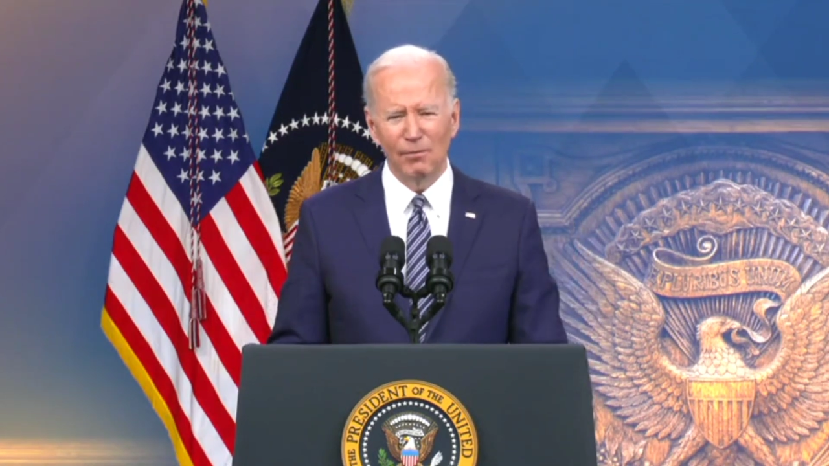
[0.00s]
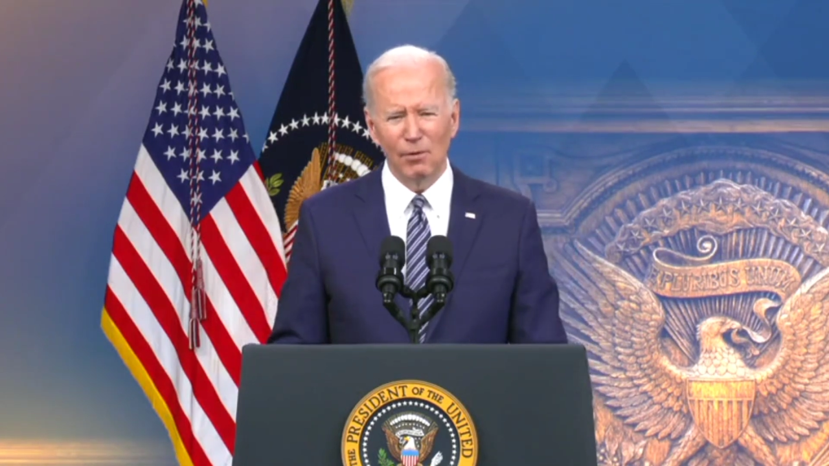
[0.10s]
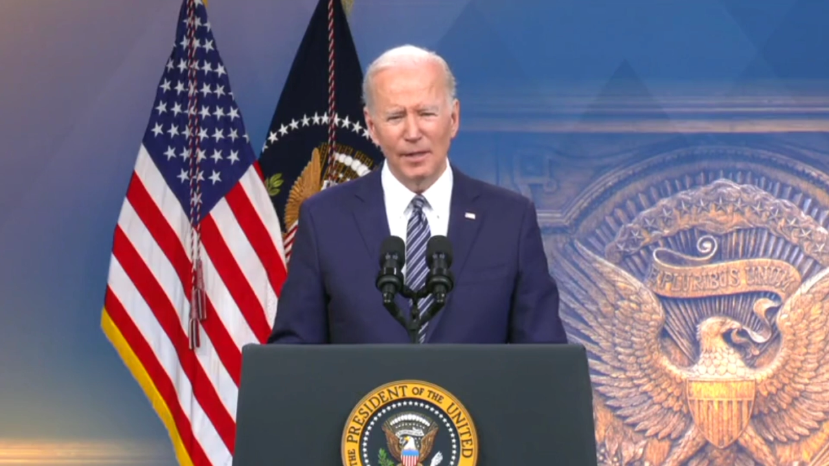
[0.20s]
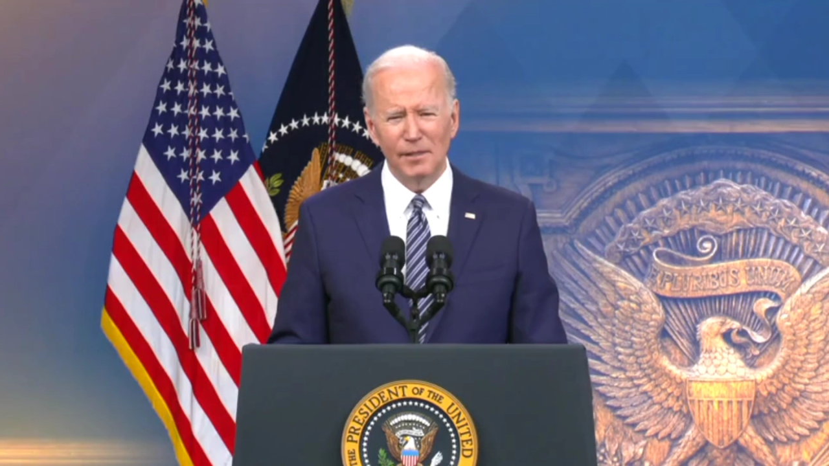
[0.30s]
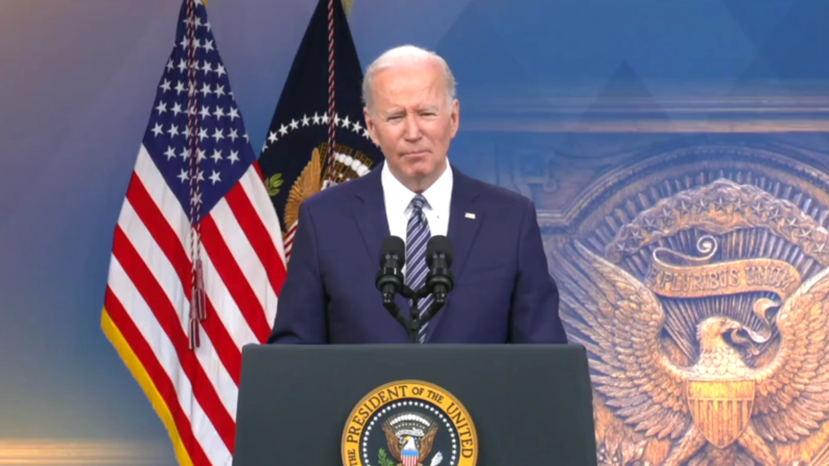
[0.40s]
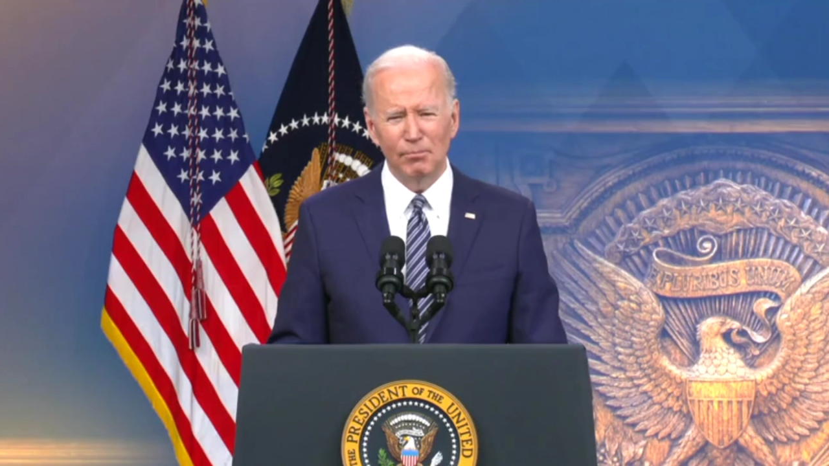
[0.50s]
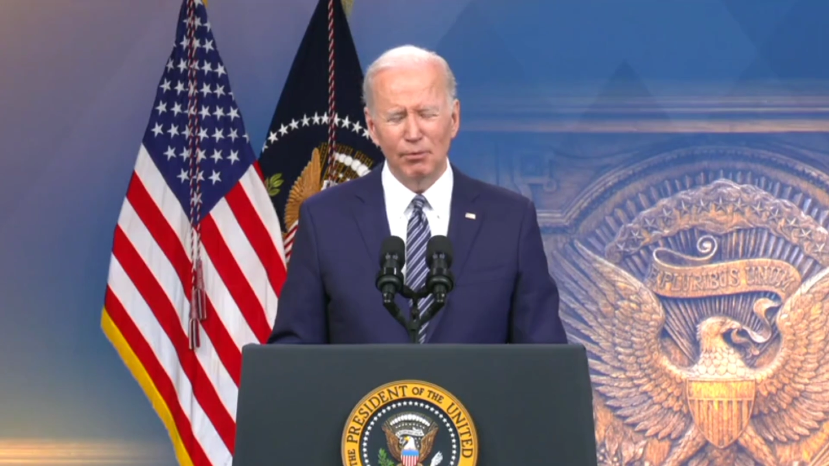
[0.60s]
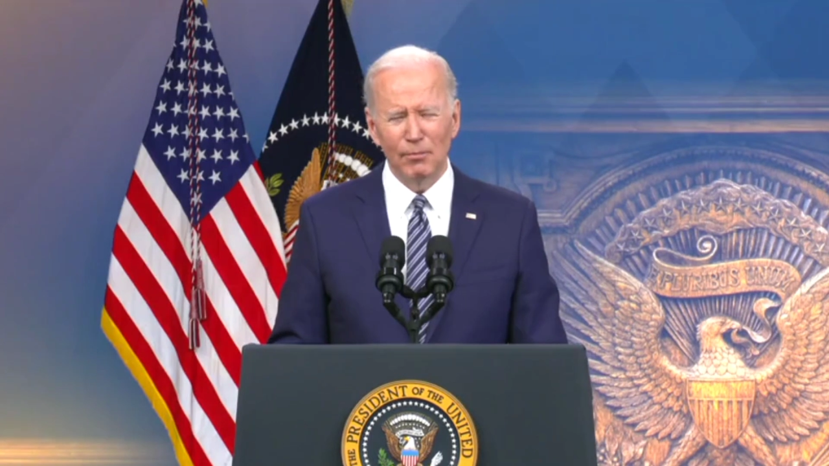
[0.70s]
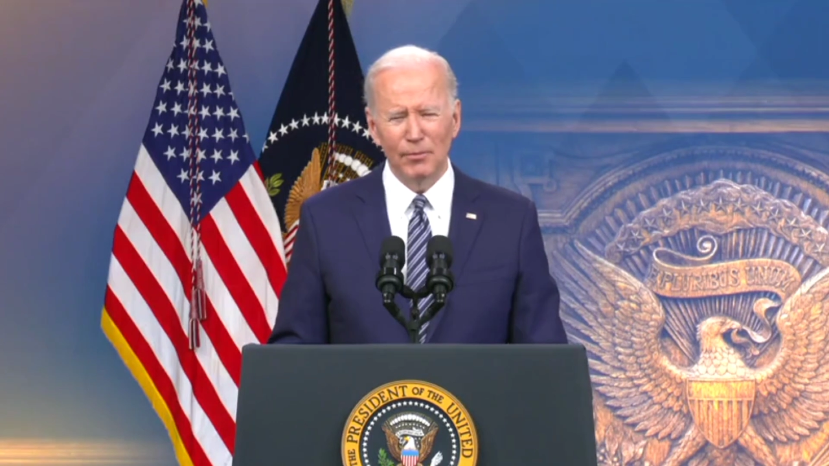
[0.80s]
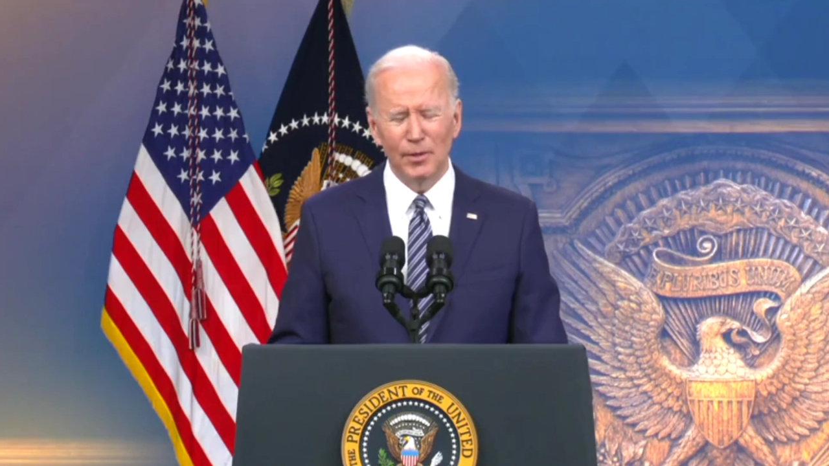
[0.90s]
a right
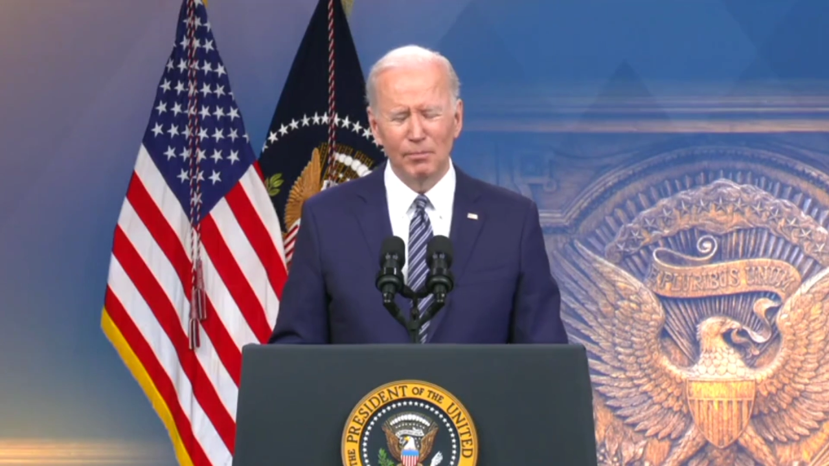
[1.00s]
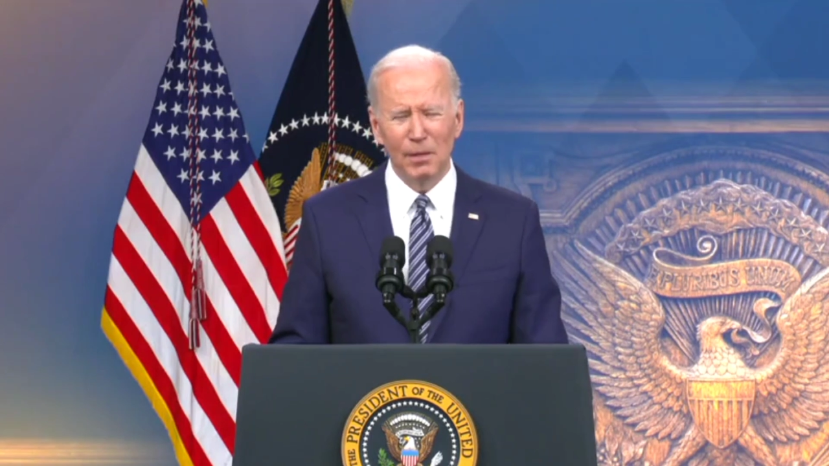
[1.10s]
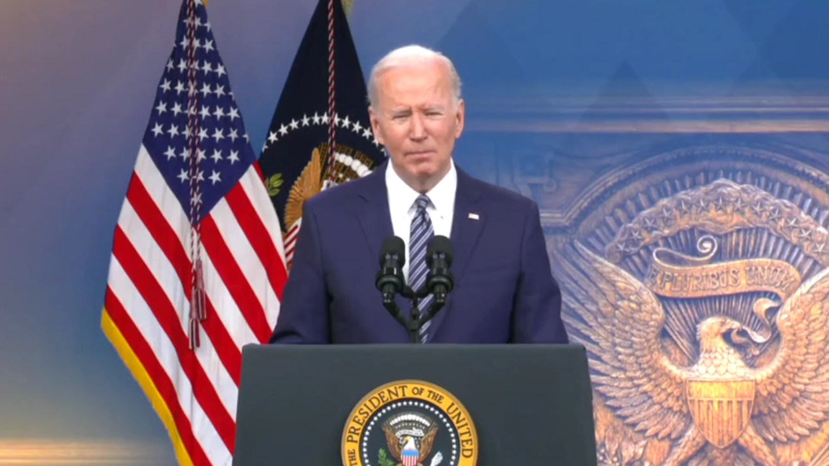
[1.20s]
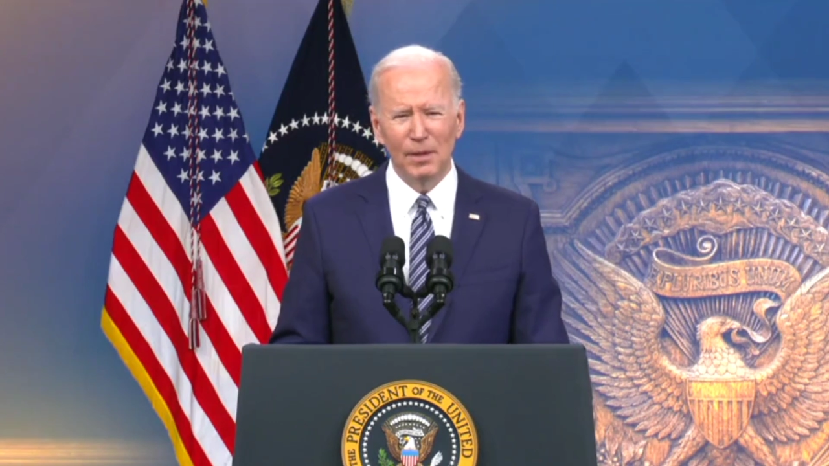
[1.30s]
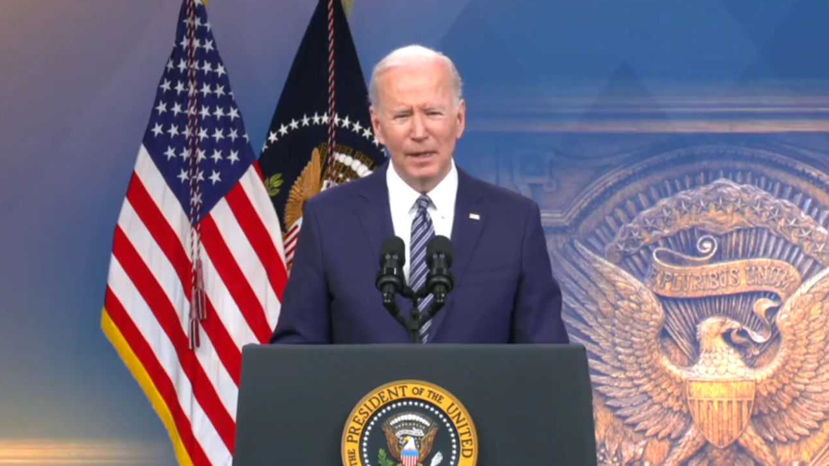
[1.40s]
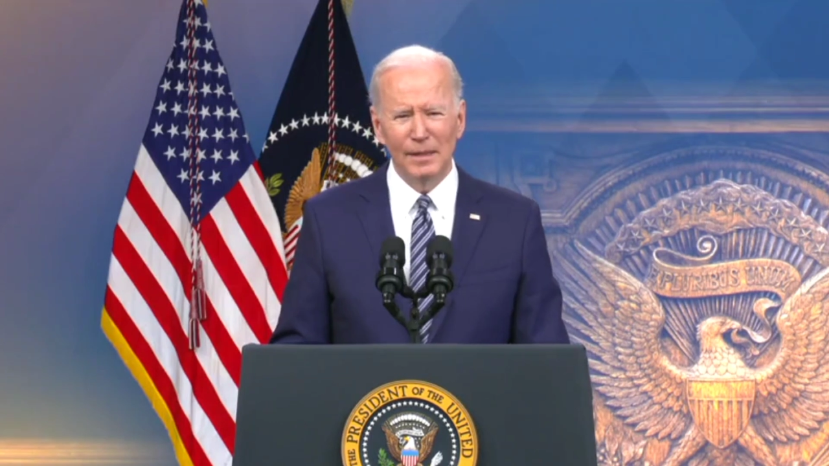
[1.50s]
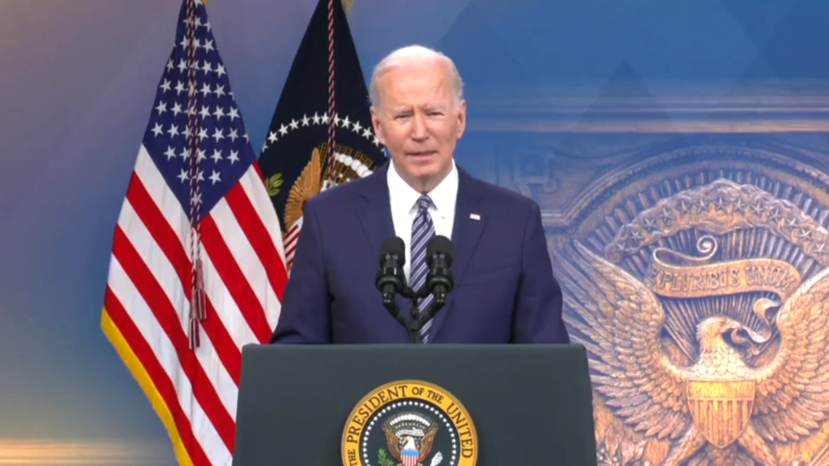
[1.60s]
to pump on.